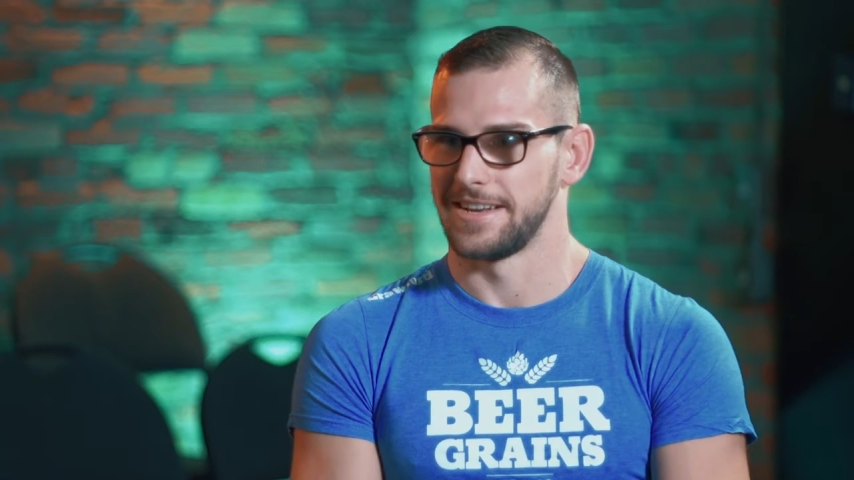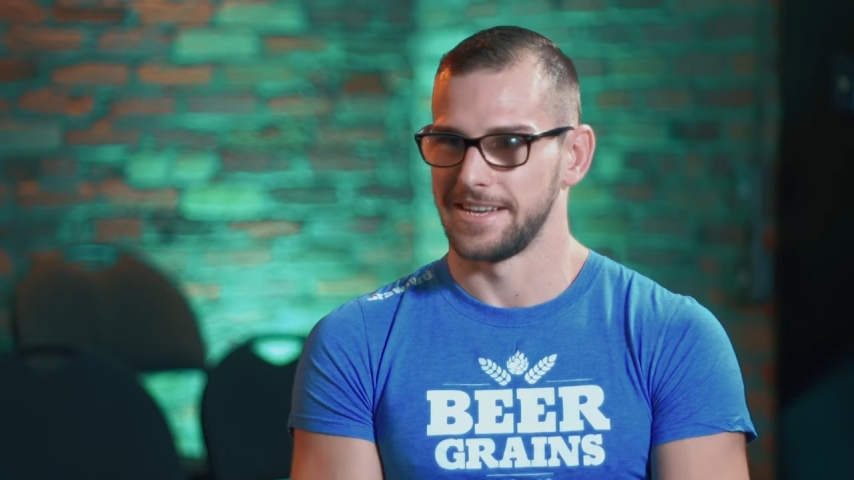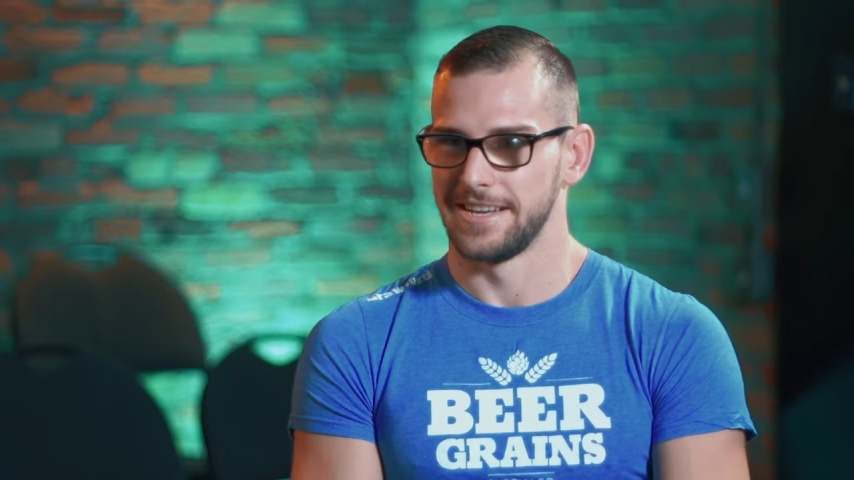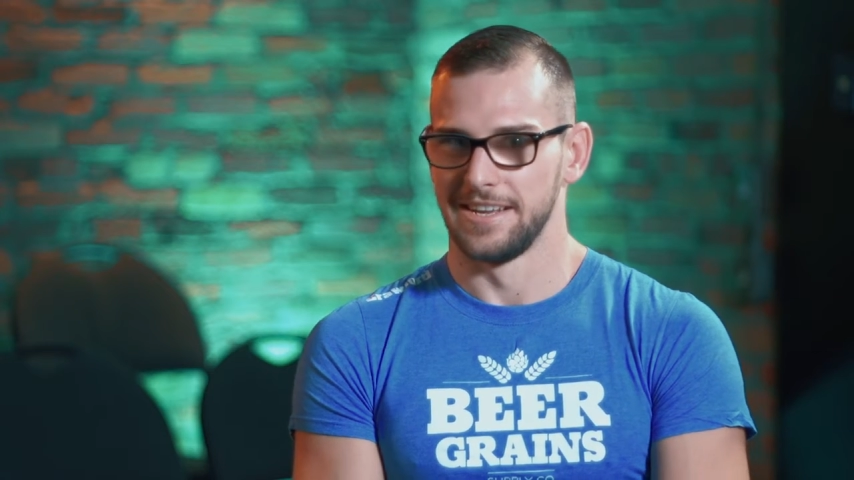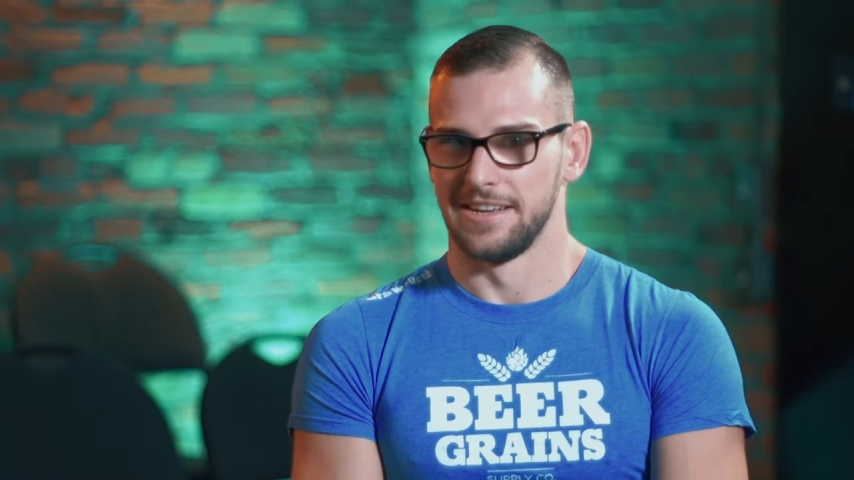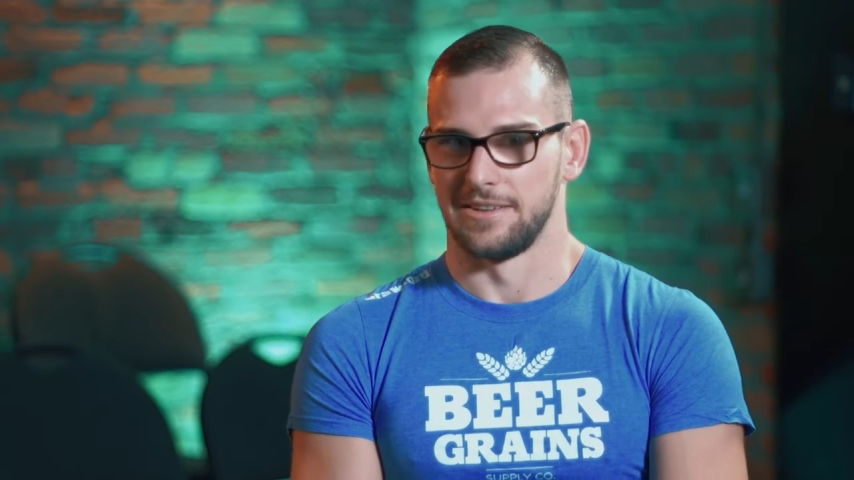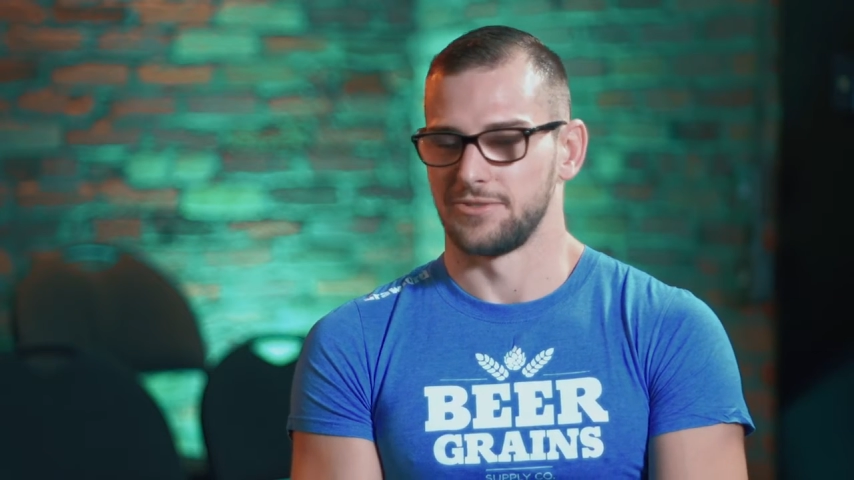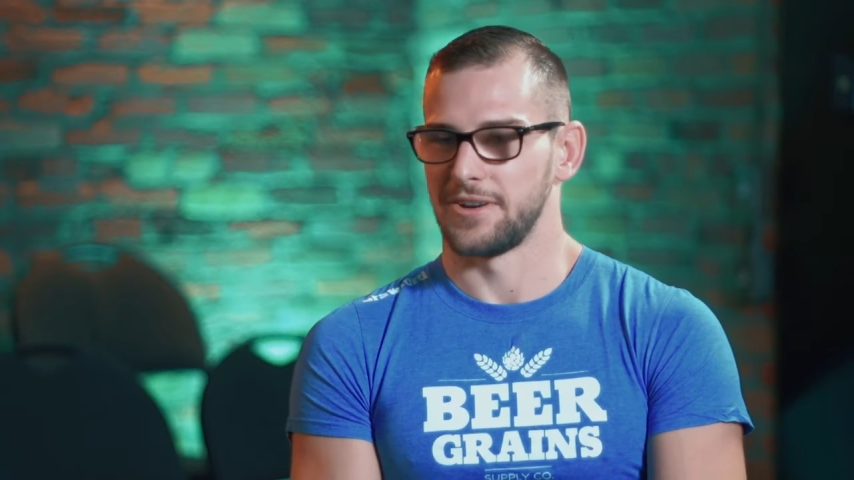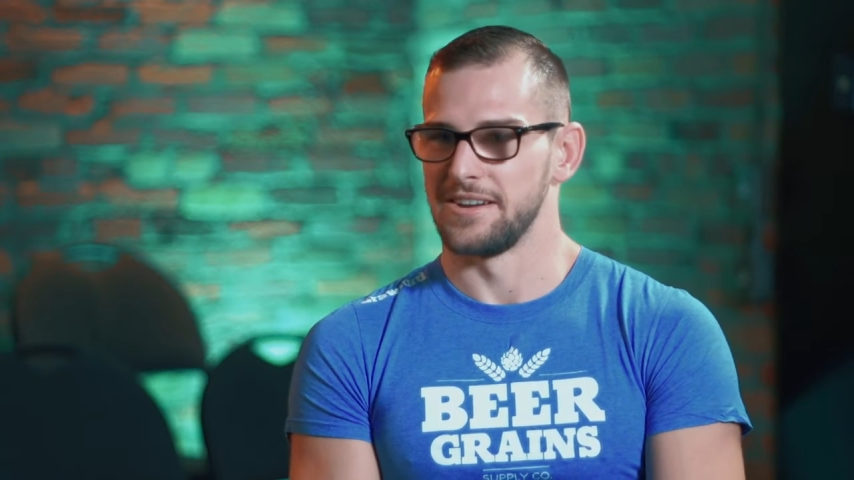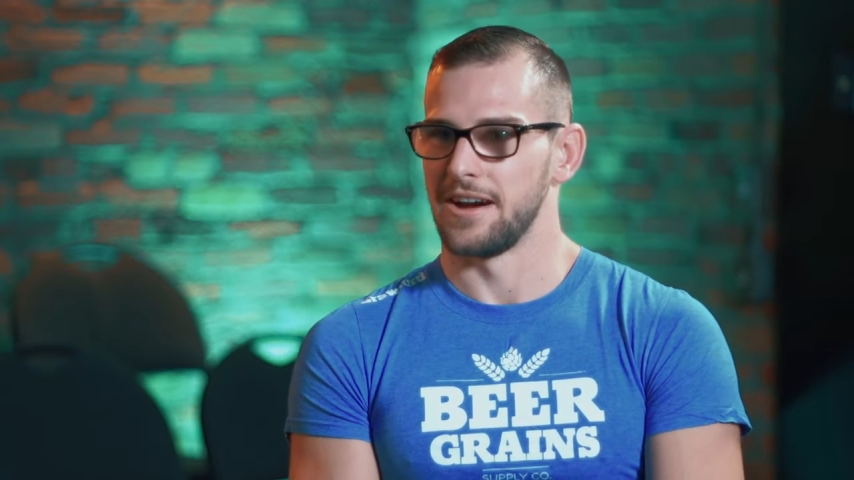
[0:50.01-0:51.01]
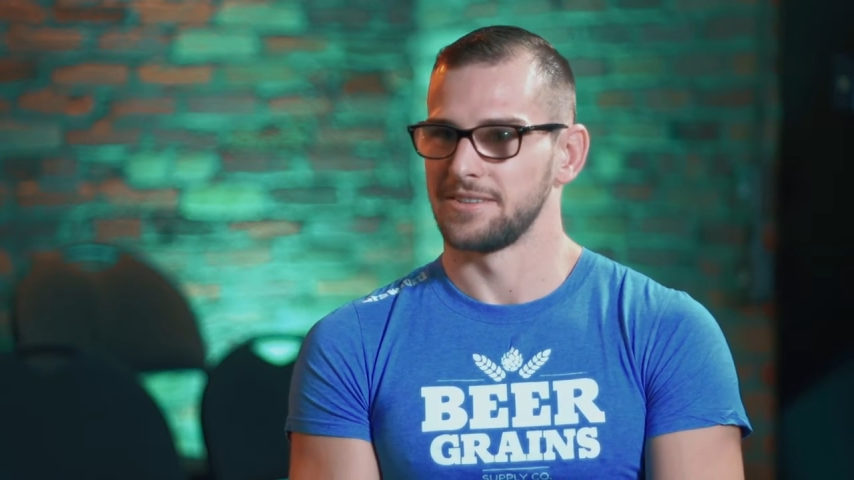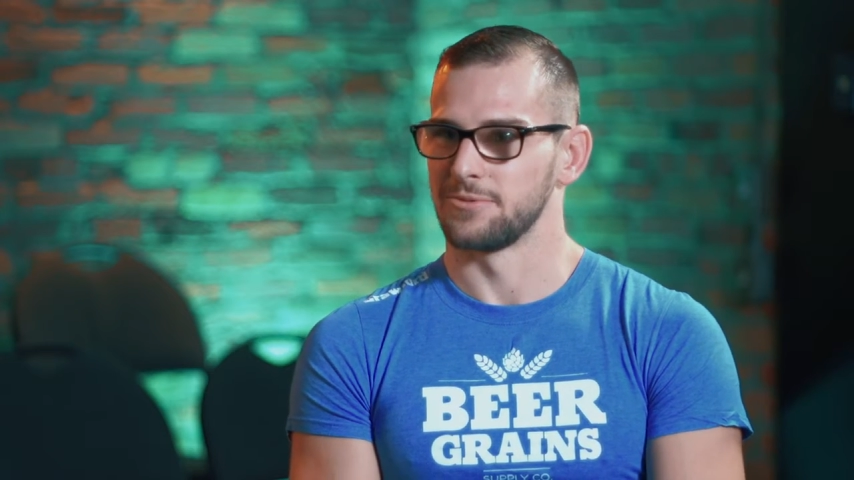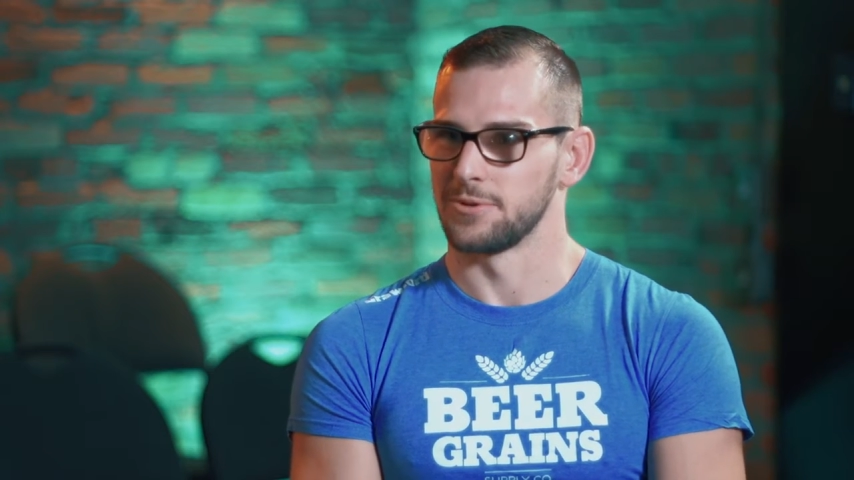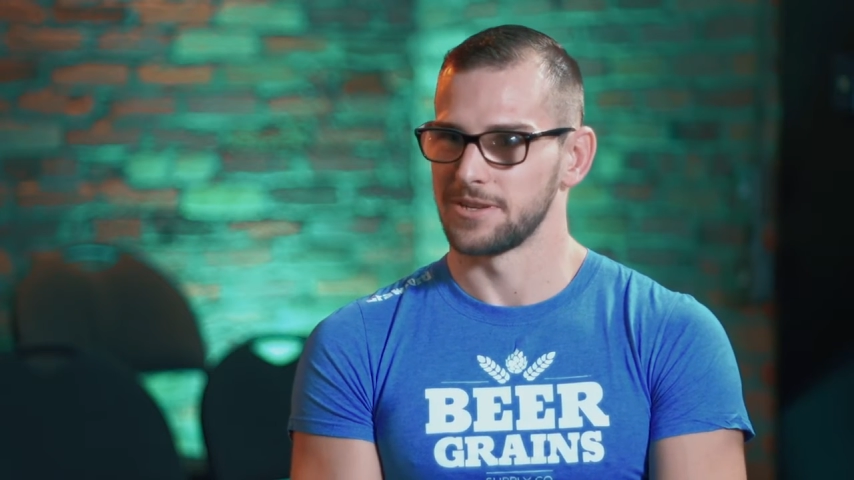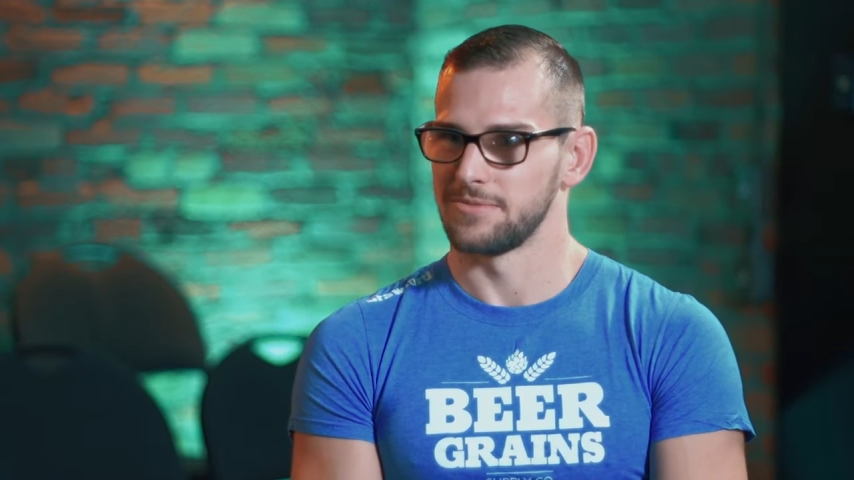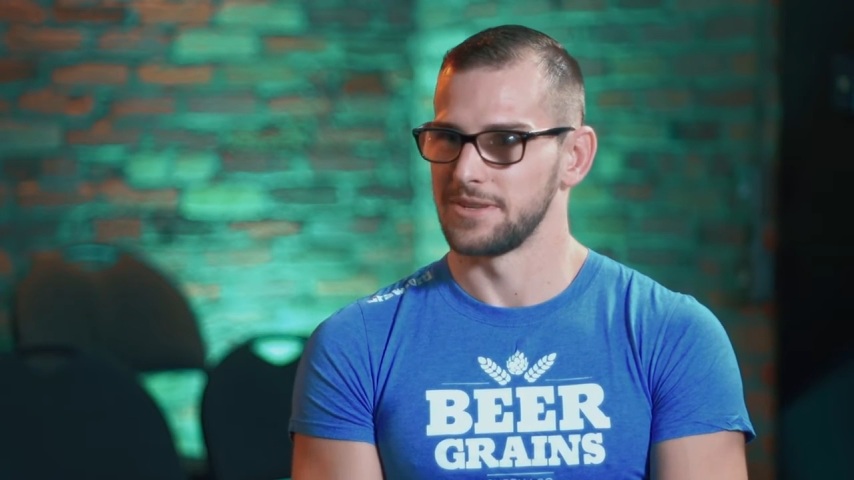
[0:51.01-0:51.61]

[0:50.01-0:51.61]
I try not to work